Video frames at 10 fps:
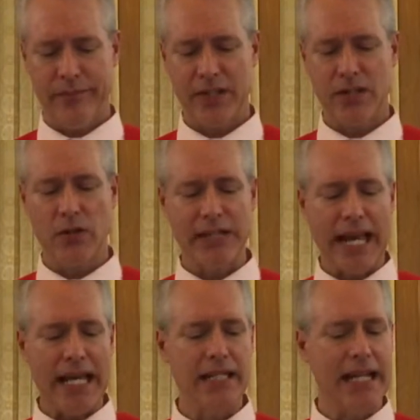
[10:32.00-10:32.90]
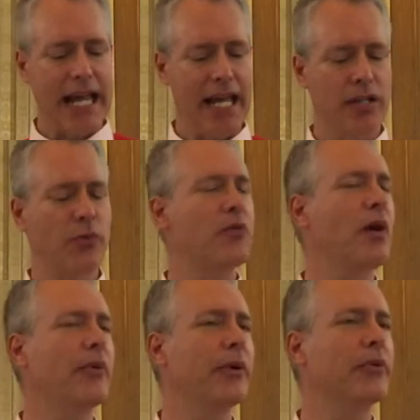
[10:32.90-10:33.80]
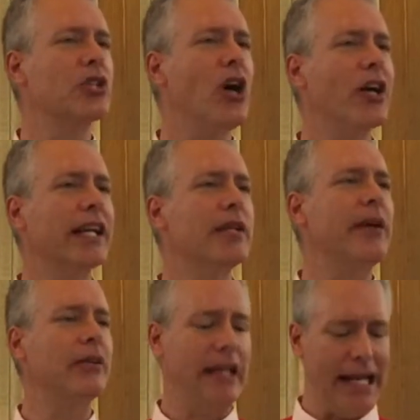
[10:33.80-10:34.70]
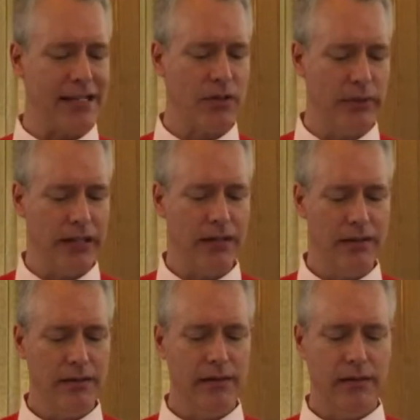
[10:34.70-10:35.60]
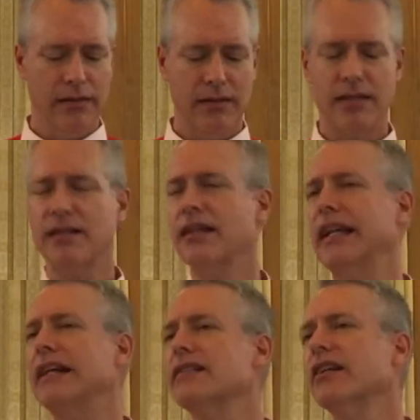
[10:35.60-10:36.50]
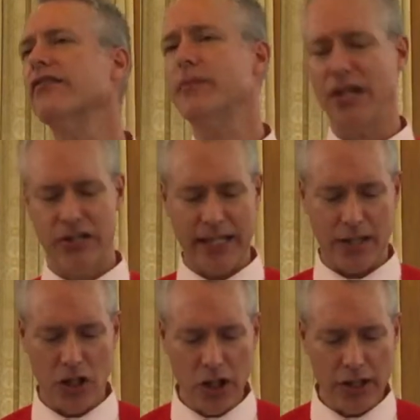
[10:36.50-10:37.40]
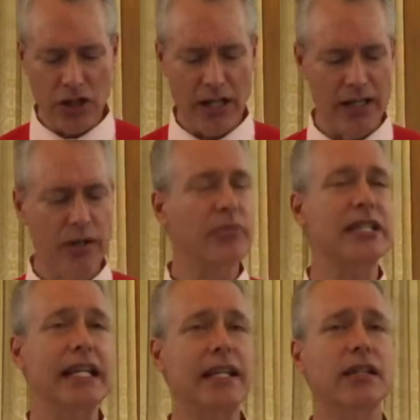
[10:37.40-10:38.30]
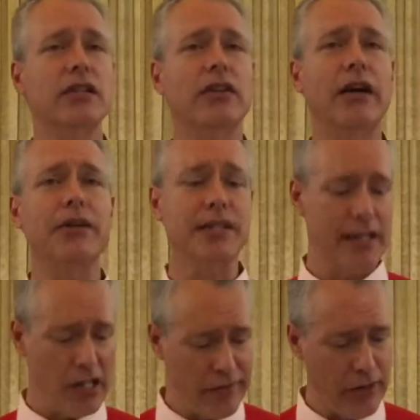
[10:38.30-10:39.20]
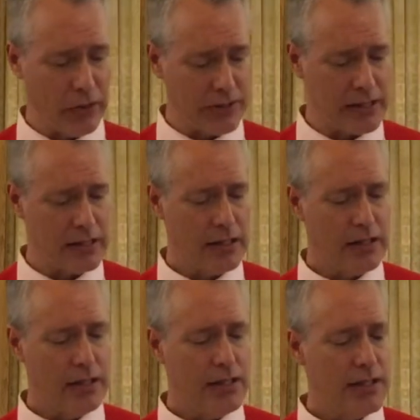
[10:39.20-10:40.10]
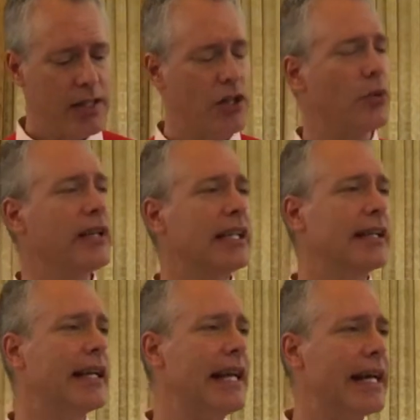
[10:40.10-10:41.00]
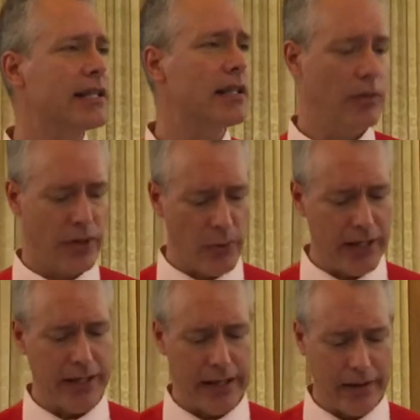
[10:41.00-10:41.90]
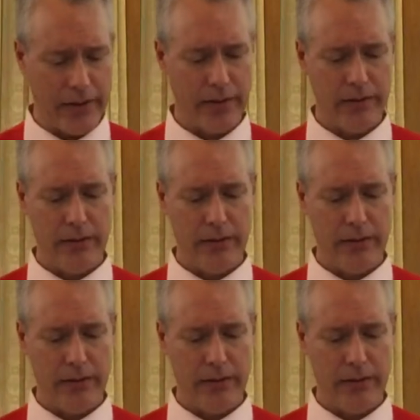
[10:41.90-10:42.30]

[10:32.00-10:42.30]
This goes hand in hand with what we were talking about last week, disconnecting from our technology and in particular our cell phones so that we can connect with one another.